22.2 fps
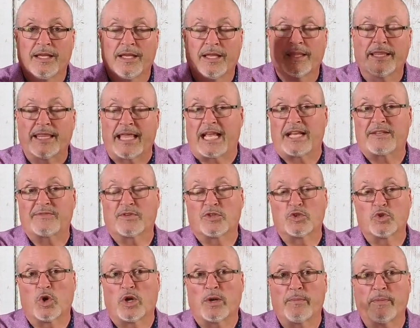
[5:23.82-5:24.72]
Thanks for
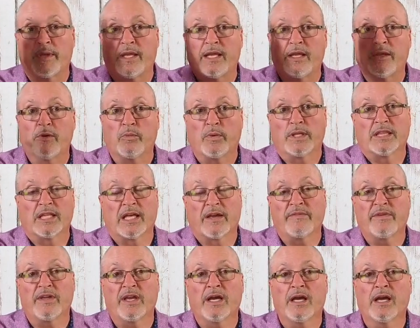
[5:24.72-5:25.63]
joining me. We
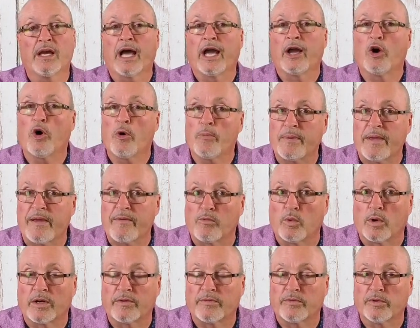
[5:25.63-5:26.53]
love you. I hope you have a
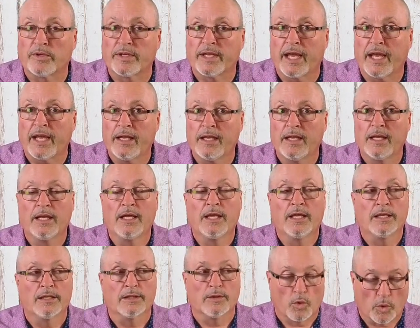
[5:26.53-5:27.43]
wonderful day.
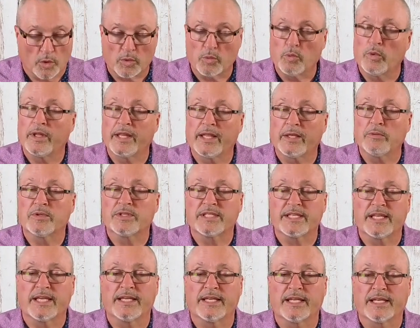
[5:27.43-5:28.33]
Lord willing, we'll
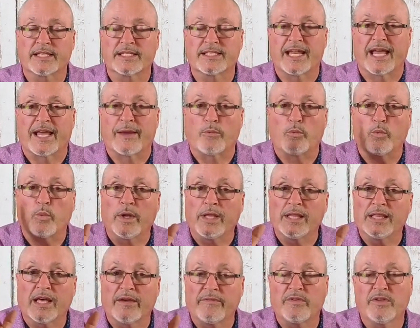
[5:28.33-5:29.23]
see you next time. We
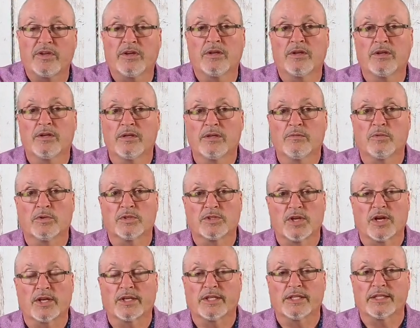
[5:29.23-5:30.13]
love you. We'll
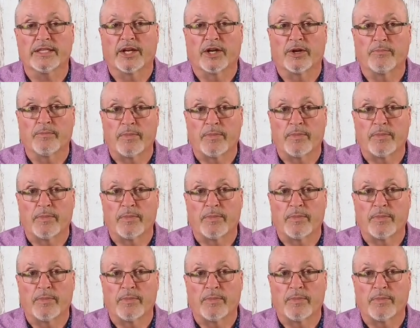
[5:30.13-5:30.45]
talk to you later.